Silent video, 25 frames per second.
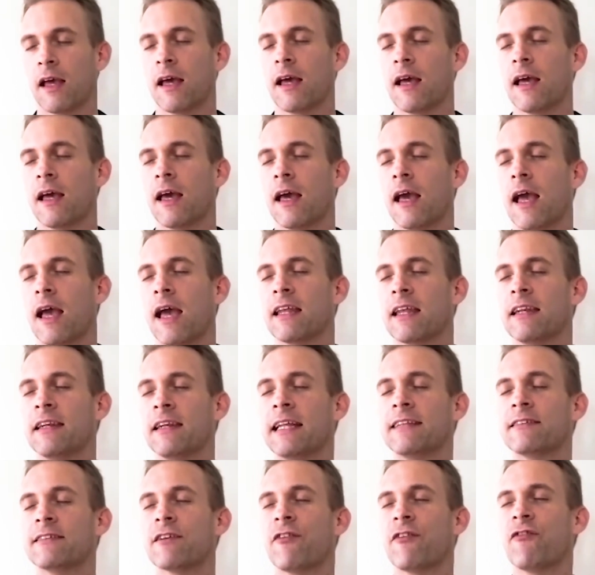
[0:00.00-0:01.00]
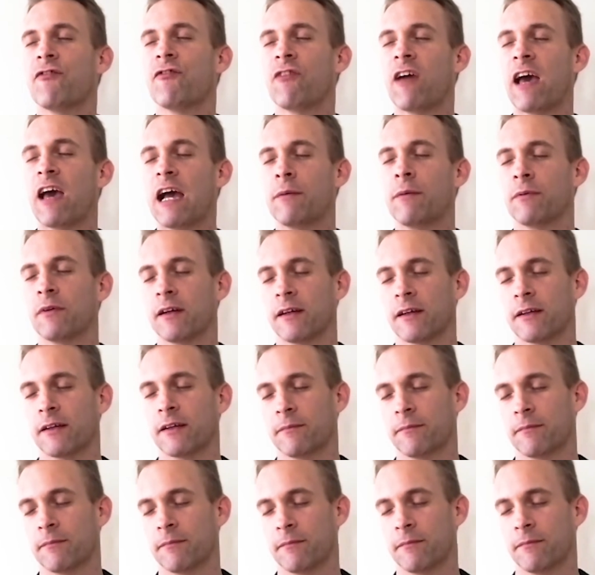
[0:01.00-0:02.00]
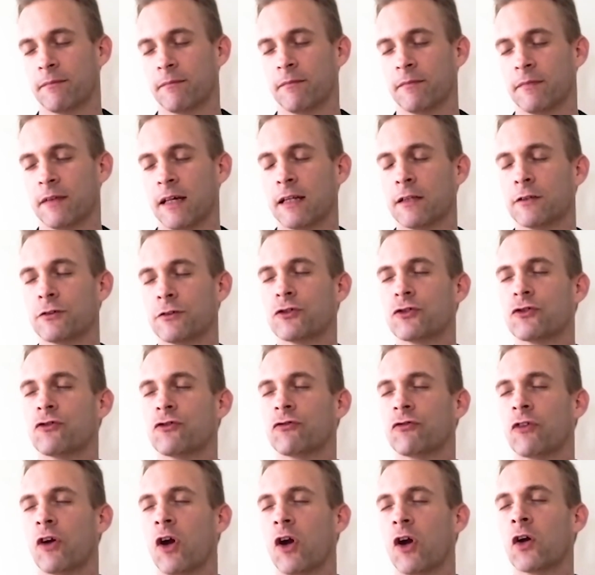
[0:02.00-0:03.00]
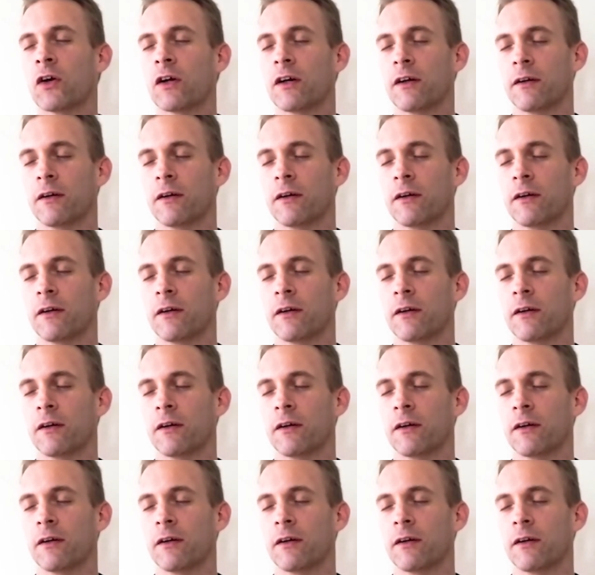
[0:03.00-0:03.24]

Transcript: And it knits a fabric that is stronger